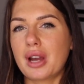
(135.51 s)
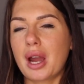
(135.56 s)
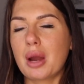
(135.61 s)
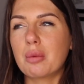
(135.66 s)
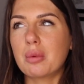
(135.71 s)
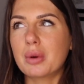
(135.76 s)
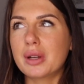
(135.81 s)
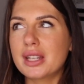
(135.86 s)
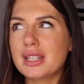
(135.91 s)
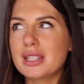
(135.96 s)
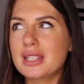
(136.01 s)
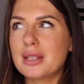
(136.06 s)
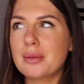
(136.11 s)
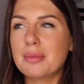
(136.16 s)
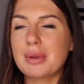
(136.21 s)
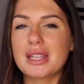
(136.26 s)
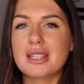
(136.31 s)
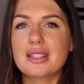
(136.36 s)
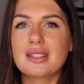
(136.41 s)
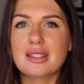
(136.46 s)
I wanted to
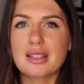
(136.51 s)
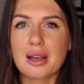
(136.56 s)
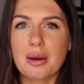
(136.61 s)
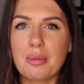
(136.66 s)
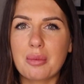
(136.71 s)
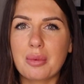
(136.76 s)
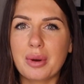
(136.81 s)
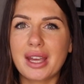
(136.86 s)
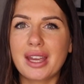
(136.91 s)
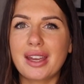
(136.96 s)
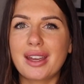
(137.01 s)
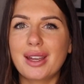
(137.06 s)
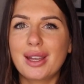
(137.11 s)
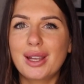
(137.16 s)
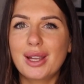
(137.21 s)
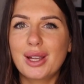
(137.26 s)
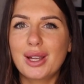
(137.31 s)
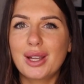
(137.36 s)
be somewhere